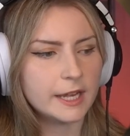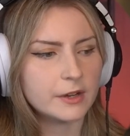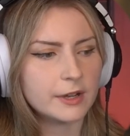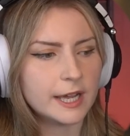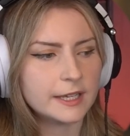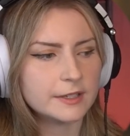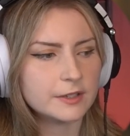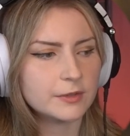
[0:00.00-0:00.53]
know it
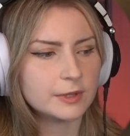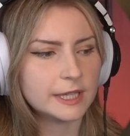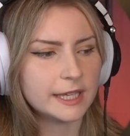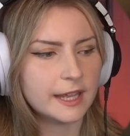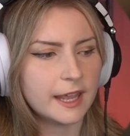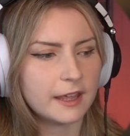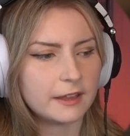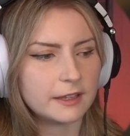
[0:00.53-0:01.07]
has to do with
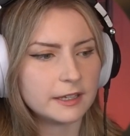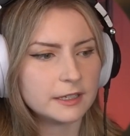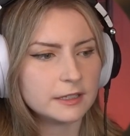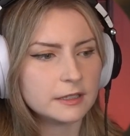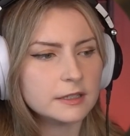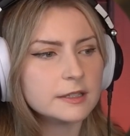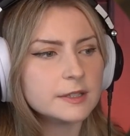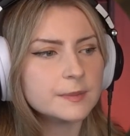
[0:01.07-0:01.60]
like
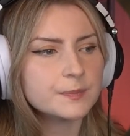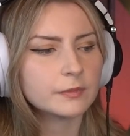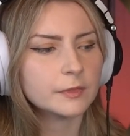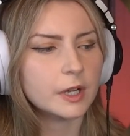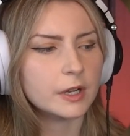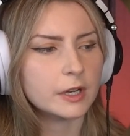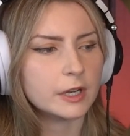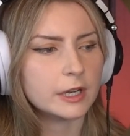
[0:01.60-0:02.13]
aliens
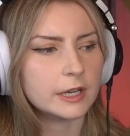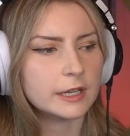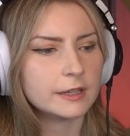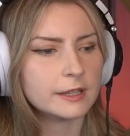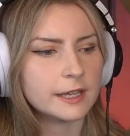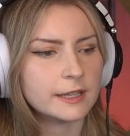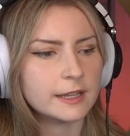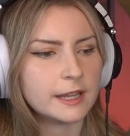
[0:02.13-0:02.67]
on
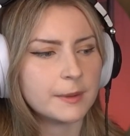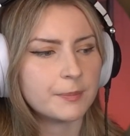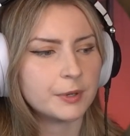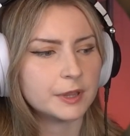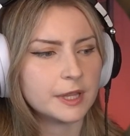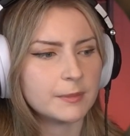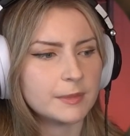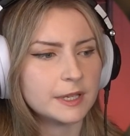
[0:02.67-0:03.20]
Earth, and then they
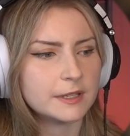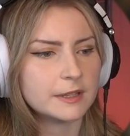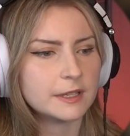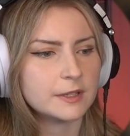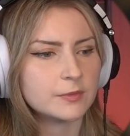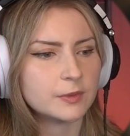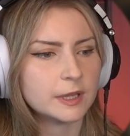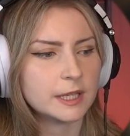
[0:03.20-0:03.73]
put them into
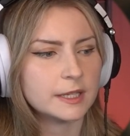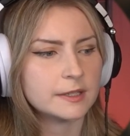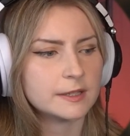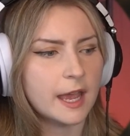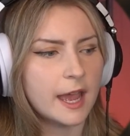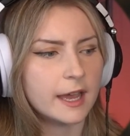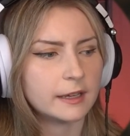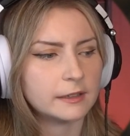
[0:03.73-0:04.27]
these really
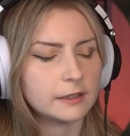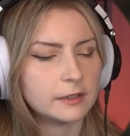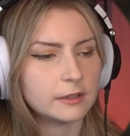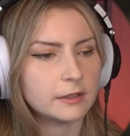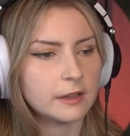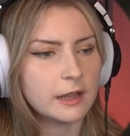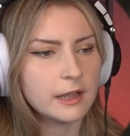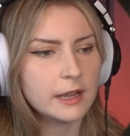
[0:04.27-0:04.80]
sad
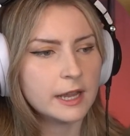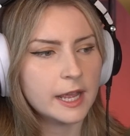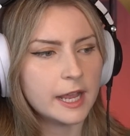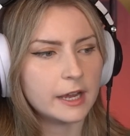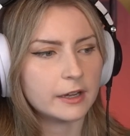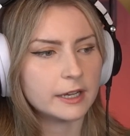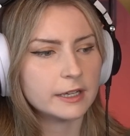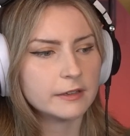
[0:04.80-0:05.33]
little
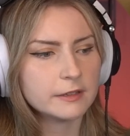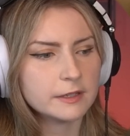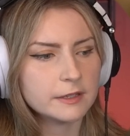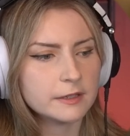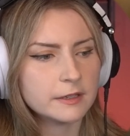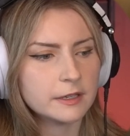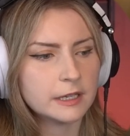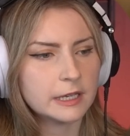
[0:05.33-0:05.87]

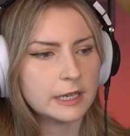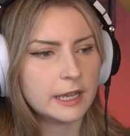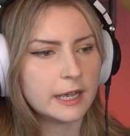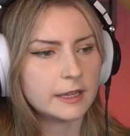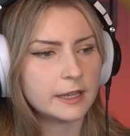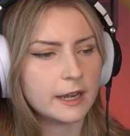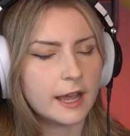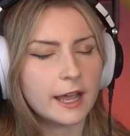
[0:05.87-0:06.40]
areas,
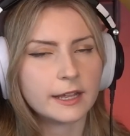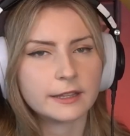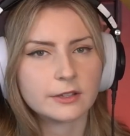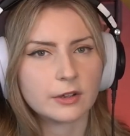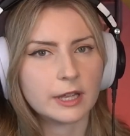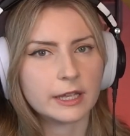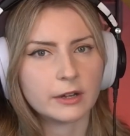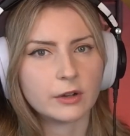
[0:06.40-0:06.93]
and then that's
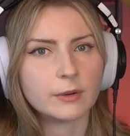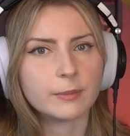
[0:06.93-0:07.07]
all I know